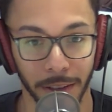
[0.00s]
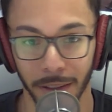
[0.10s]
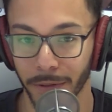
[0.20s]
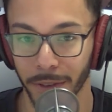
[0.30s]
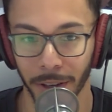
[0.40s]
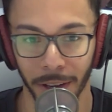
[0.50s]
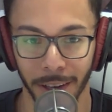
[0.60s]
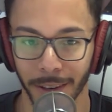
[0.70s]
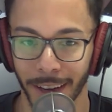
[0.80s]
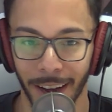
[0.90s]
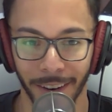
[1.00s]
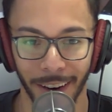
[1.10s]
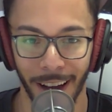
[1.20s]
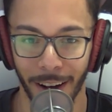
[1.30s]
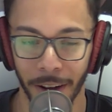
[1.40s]
you feel like you're down and
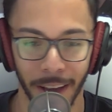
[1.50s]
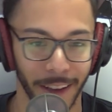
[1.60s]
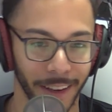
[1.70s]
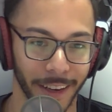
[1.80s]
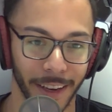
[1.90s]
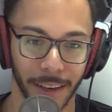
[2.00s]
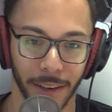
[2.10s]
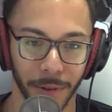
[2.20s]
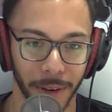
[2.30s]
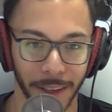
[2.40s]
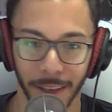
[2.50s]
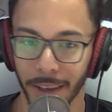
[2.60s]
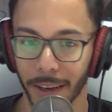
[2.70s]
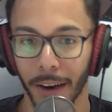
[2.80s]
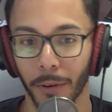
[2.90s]
out, you can't do anything, you
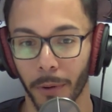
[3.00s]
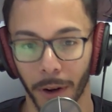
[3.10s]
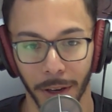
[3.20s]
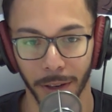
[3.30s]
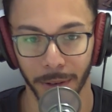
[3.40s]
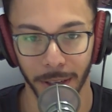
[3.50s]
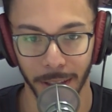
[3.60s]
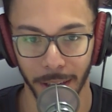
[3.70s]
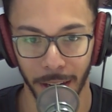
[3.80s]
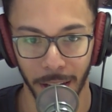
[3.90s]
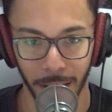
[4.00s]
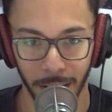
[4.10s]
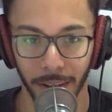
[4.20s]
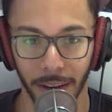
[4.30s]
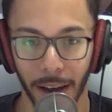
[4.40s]
didn't want to do anything, to
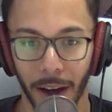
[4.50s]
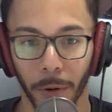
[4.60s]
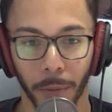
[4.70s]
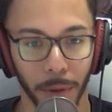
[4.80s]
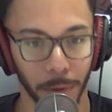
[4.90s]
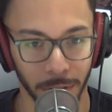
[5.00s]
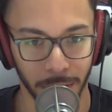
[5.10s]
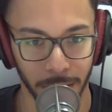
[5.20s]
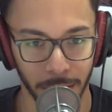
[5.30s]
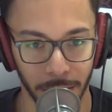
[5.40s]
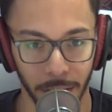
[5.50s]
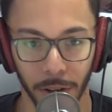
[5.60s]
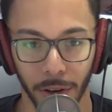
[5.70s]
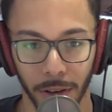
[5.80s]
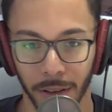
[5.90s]
now where people see you're a
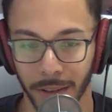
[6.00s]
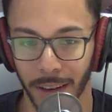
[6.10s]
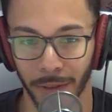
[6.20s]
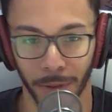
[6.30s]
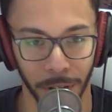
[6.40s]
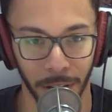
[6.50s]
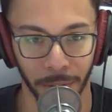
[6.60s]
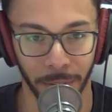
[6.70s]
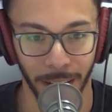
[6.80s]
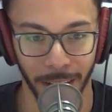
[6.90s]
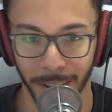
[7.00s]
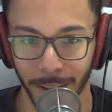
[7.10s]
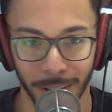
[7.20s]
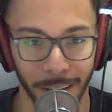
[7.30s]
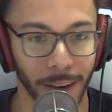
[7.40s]
successful young man and you're
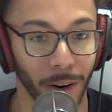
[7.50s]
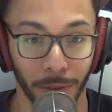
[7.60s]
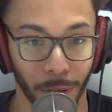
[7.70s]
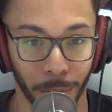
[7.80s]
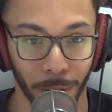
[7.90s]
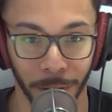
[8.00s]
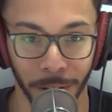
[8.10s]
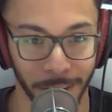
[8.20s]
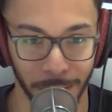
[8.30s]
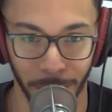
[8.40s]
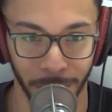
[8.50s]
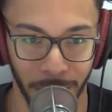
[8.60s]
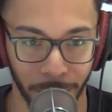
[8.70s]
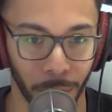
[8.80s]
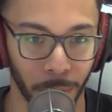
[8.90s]
taking over the world and you literally have
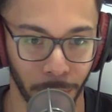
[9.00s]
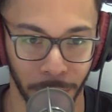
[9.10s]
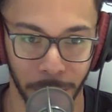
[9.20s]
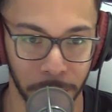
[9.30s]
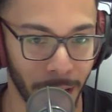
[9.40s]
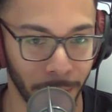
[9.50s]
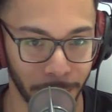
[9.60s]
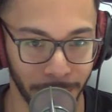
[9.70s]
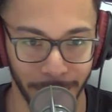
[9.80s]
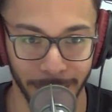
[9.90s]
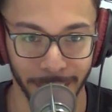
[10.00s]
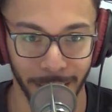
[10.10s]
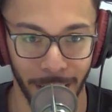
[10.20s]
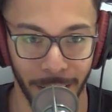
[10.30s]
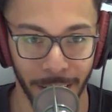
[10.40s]
the world at the palm of your hands now.
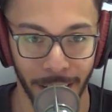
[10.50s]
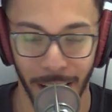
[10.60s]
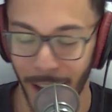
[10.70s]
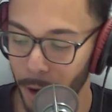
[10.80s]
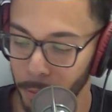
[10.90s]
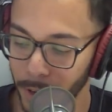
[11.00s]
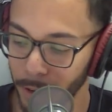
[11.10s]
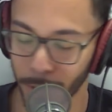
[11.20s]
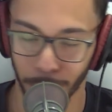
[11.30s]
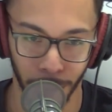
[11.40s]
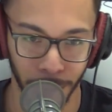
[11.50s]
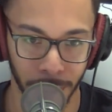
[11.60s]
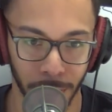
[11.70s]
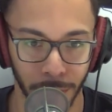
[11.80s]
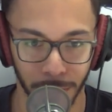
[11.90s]
How big of a role did
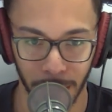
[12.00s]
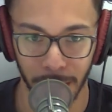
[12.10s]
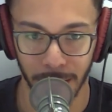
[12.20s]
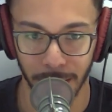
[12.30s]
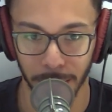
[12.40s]
those relationships